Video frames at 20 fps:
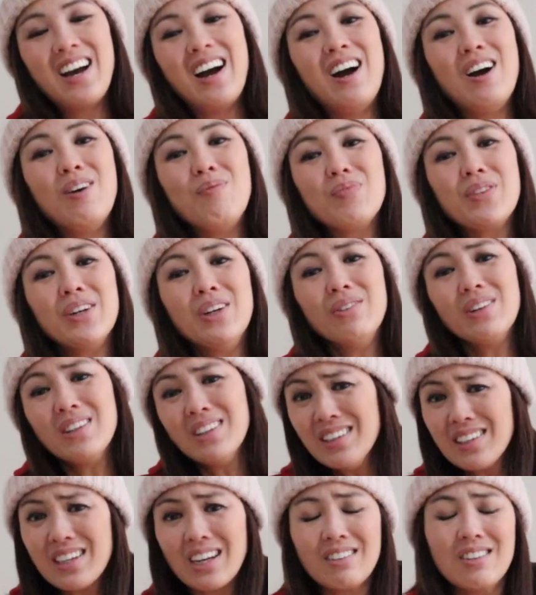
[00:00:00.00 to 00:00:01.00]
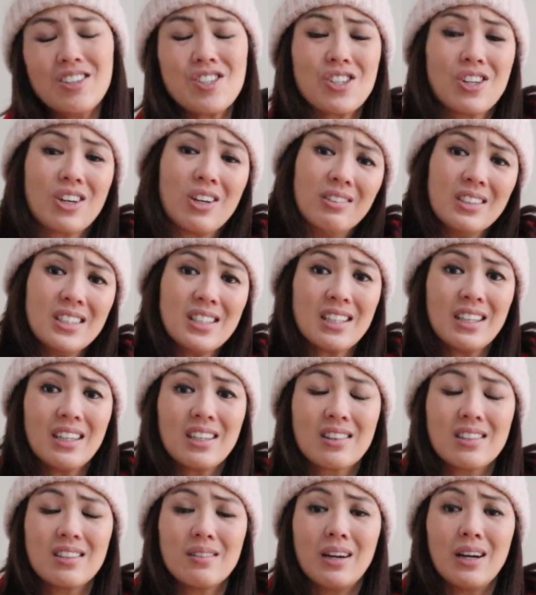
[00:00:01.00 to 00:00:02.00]
then I really encourage you, go and
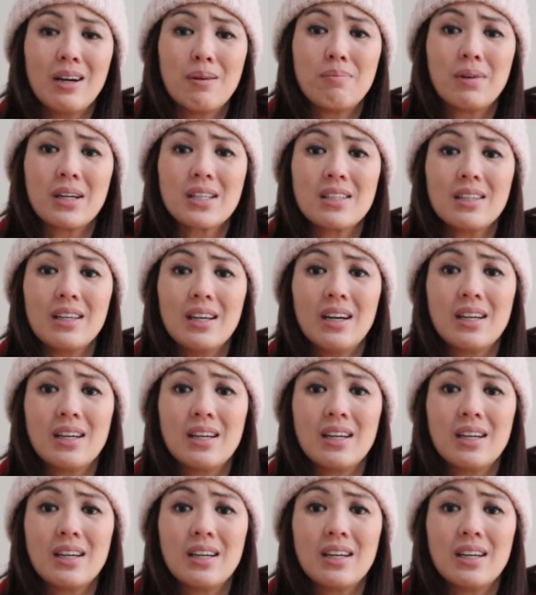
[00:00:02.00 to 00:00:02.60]
take my